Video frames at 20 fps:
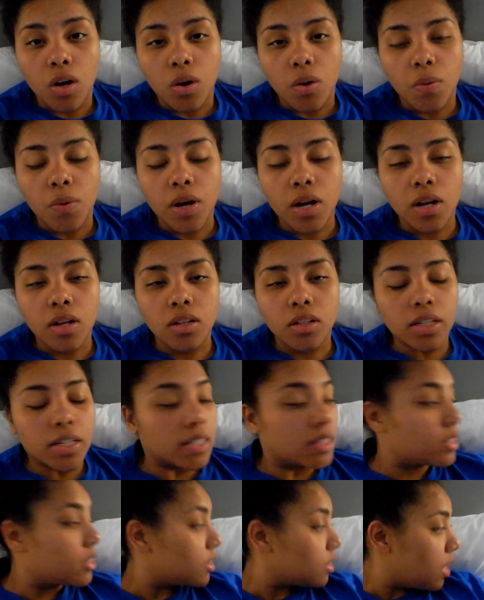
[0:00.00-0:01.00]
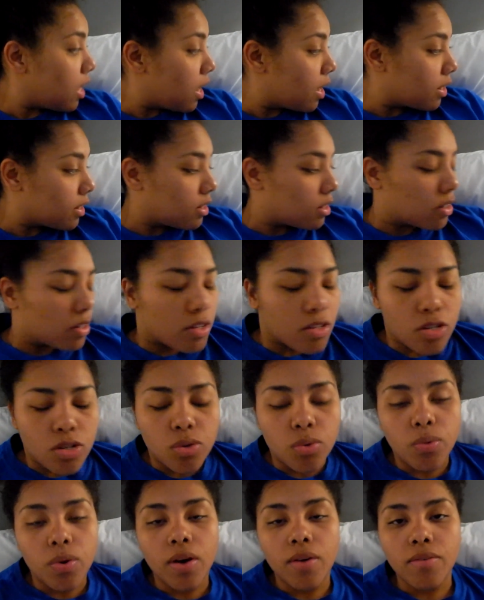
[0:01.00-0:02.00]
Well, it's like
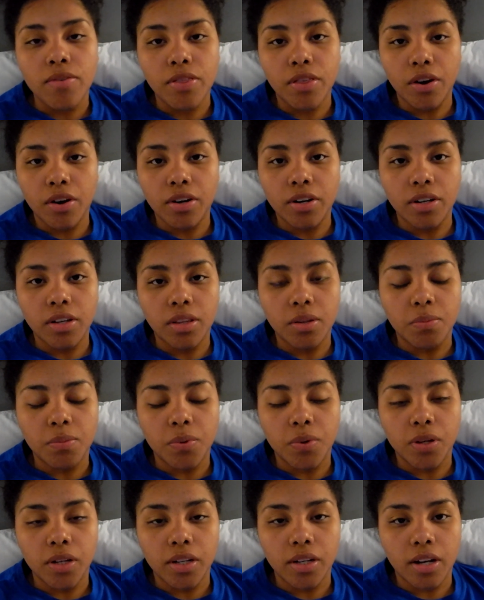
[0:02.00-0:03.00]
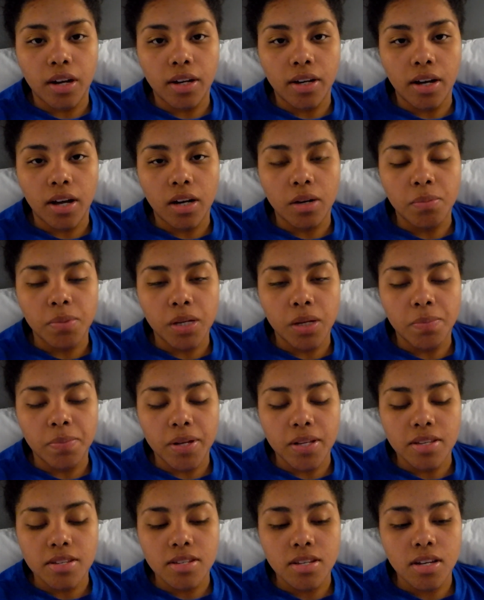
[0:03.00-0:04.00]
12:30 in the morning. I gotta be up
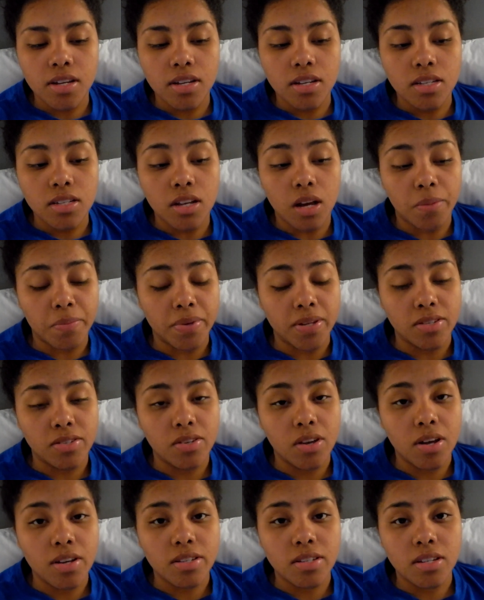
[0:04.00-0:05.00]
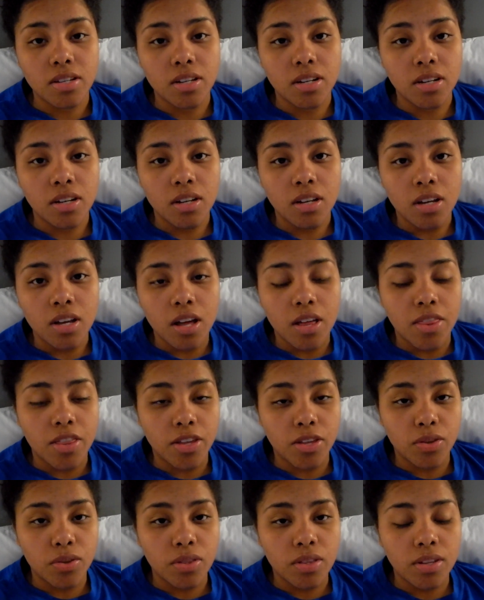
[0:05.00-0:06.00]
at 6. I'm exhausted. The
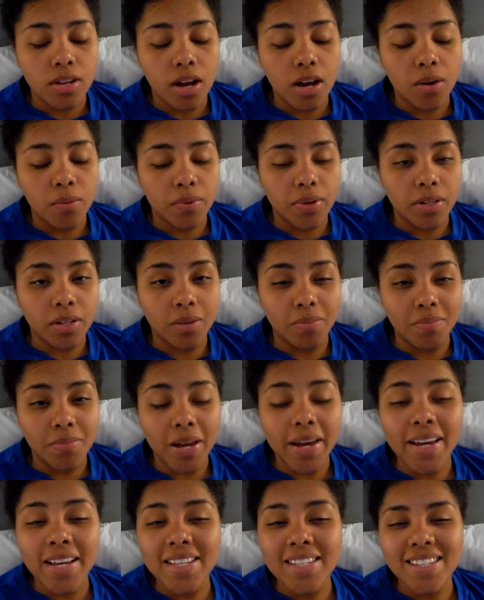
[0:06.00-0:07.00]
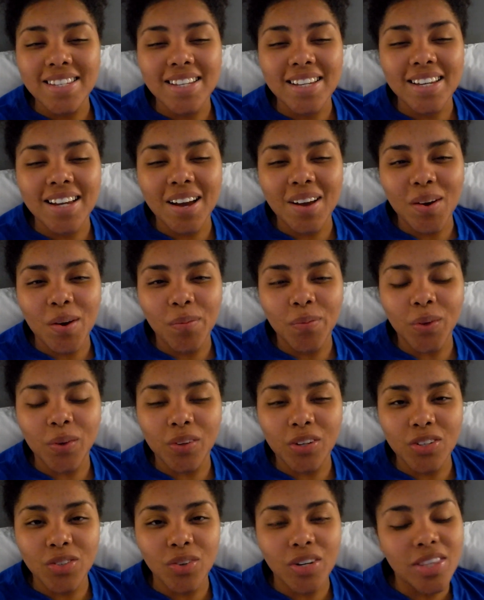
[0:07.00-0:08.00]
youth night went amazing. I hope you
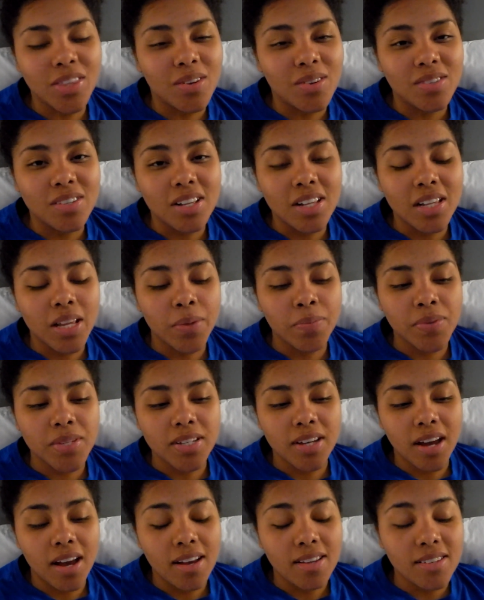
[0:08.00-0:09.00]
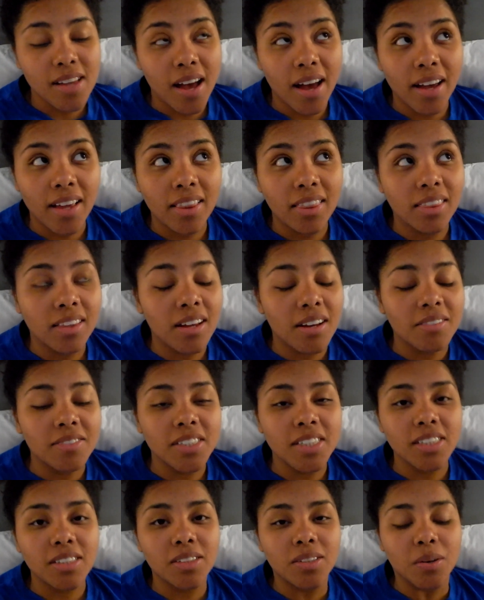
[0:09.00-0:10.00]
enjoyed those clips, guys. I loved
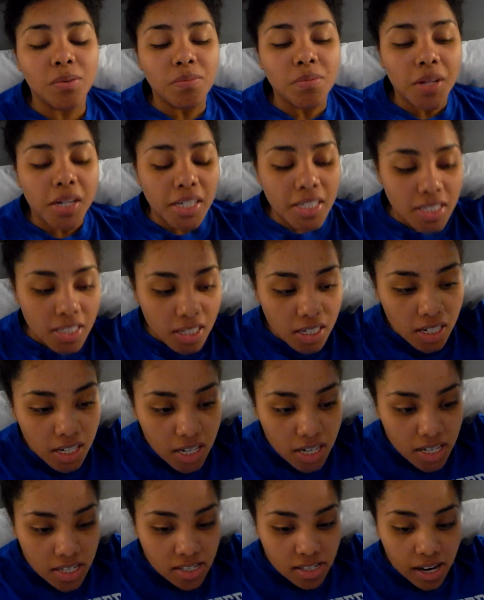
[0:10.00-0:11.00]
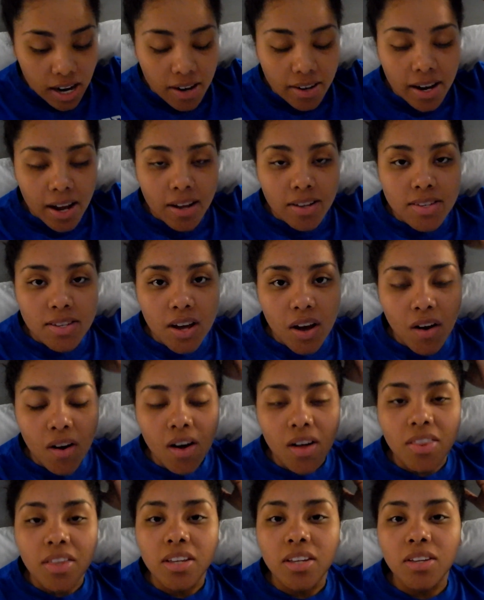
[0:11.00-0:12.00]
it so much. Shout out to
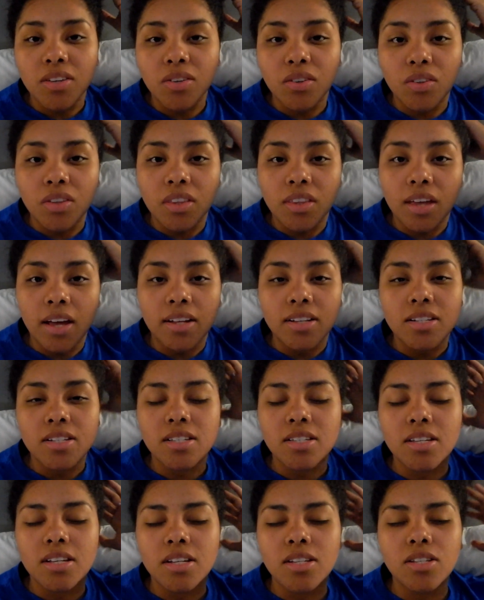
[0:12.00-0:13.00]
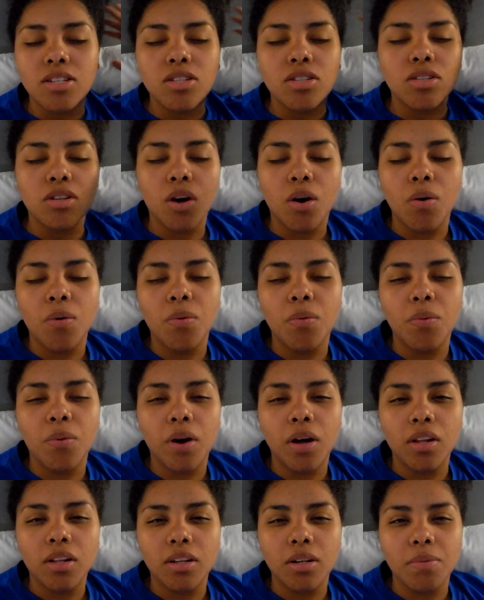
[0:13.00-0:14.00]
all the youth that just did so
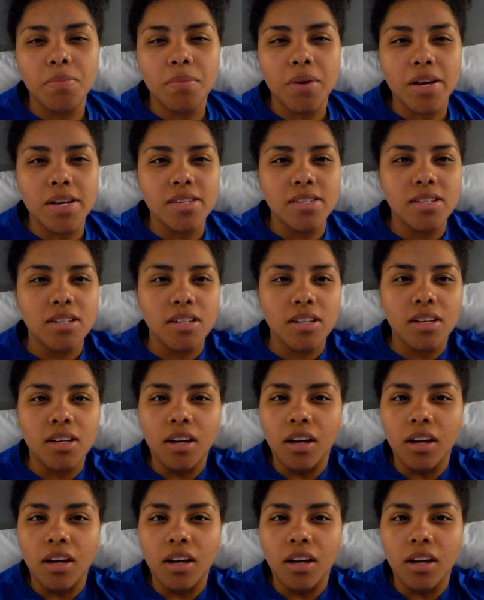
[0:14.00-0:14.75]
well and amazing.